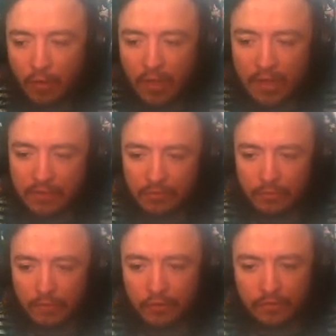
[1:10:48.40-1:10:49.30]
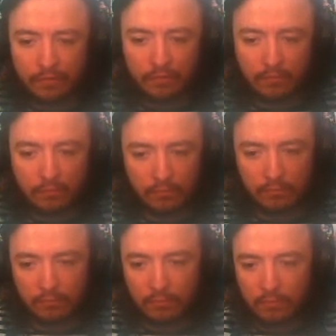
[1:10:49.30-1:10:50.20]
Don't like digital versions.
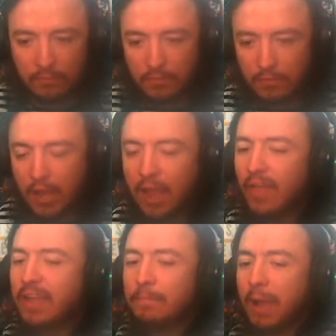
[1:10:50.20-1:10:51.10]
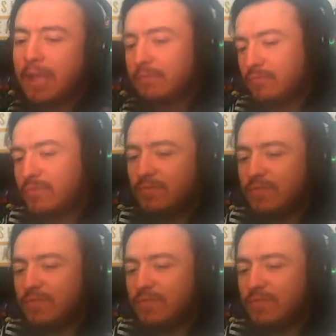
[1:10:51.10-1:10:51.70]
I like my